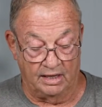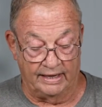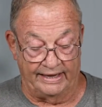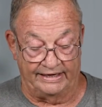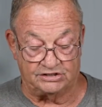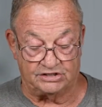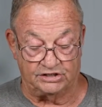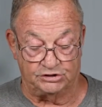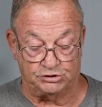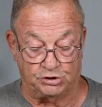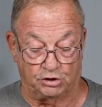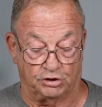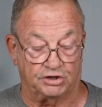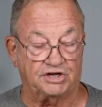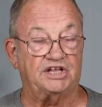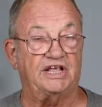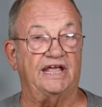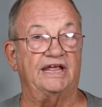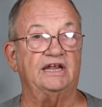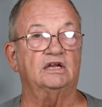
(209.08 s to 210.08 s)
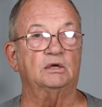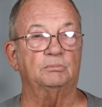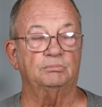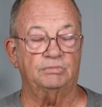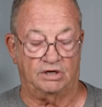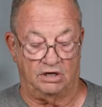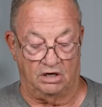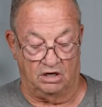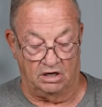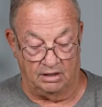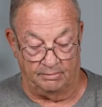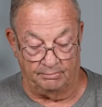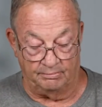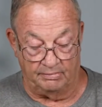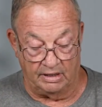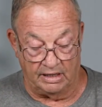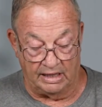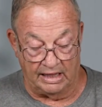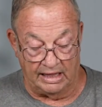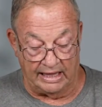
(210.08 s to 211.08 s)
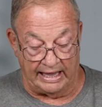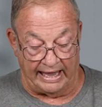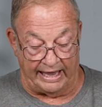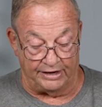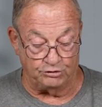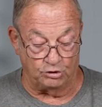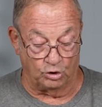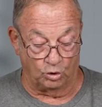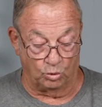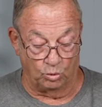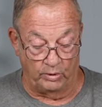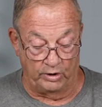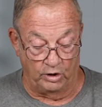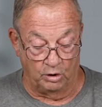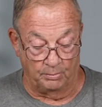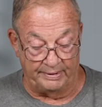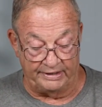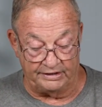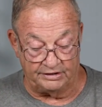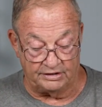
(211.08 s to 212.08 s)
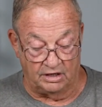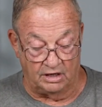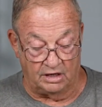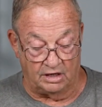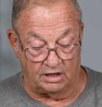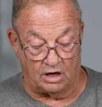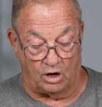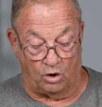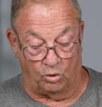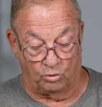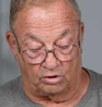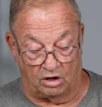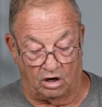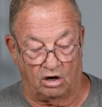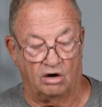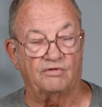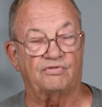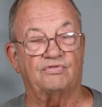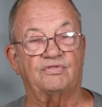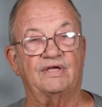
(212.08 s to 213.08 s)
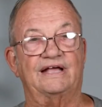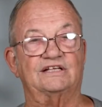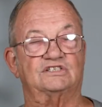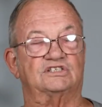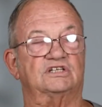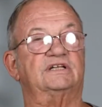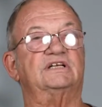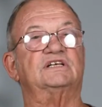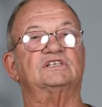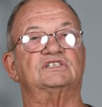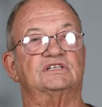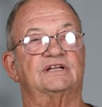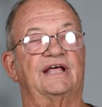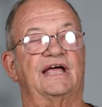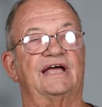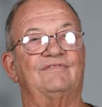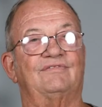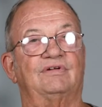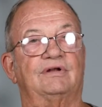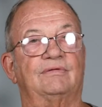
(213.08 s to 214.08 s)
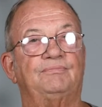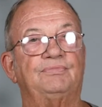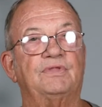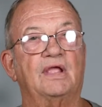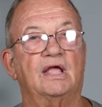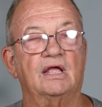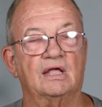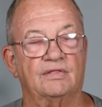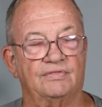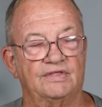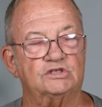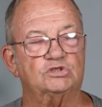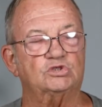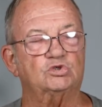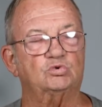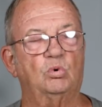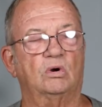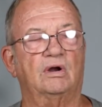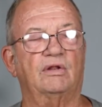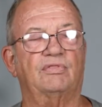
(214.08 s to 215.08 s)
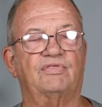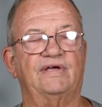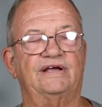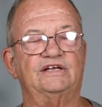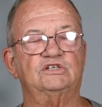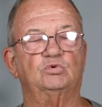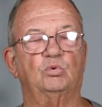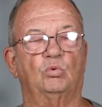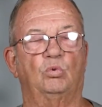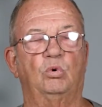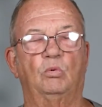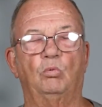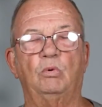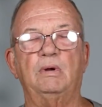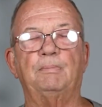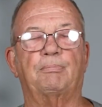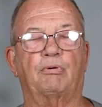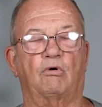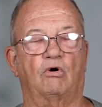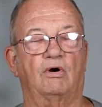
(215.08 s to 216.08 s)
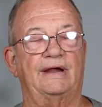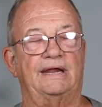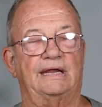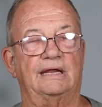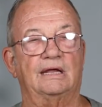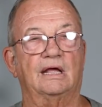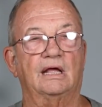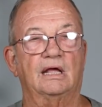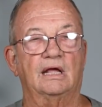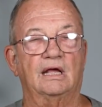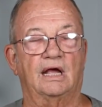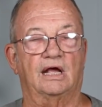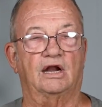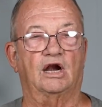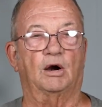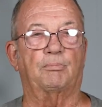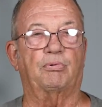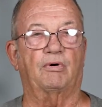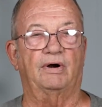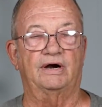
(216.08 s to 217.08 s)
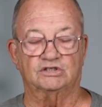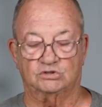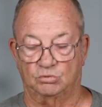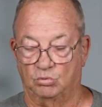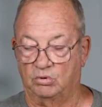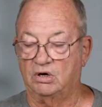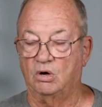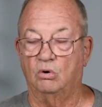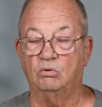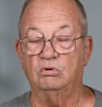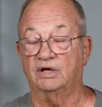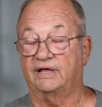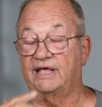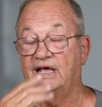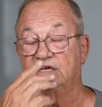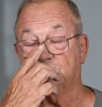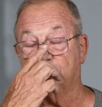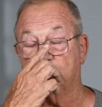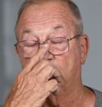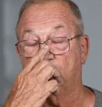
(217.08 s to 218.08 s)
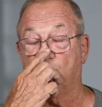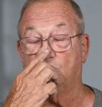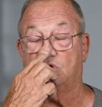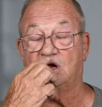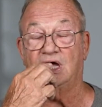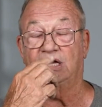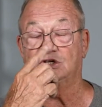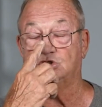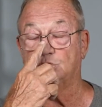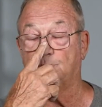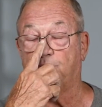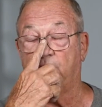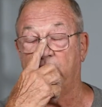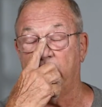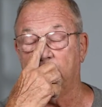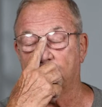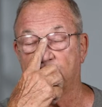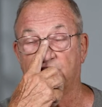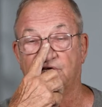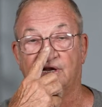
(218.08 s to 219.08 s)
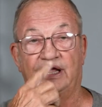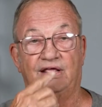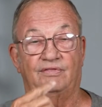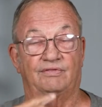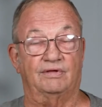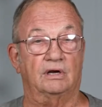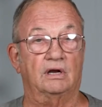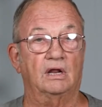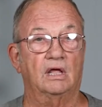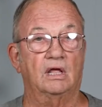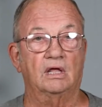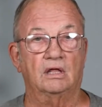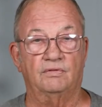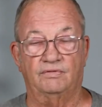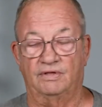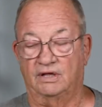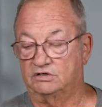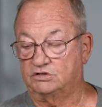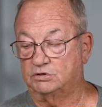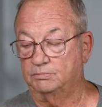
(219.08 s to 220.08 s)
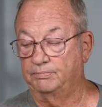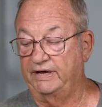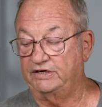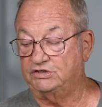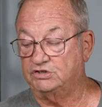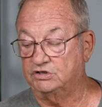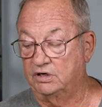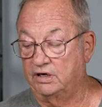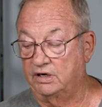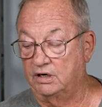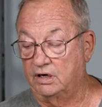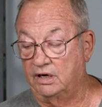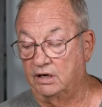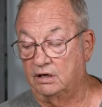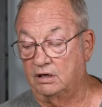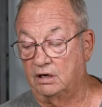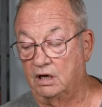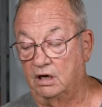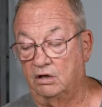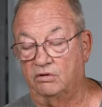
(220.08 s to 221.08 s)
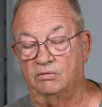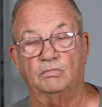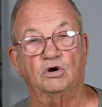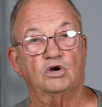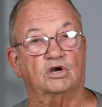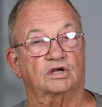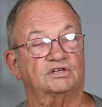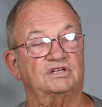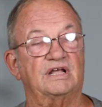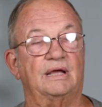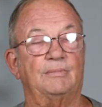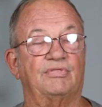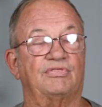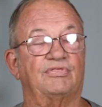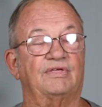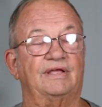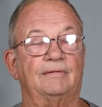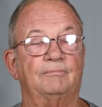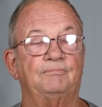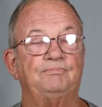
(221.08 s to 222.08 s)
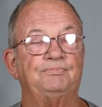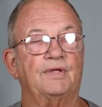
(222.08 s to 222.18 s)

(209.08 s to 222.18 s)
He says, Your kingdom come and your will be done on earth as it is in heaven. This is one of the things when we pray in our prayers, and we're going to look at several kinds of prayers today that, that's mentioned in, in uh, the book of Timothy.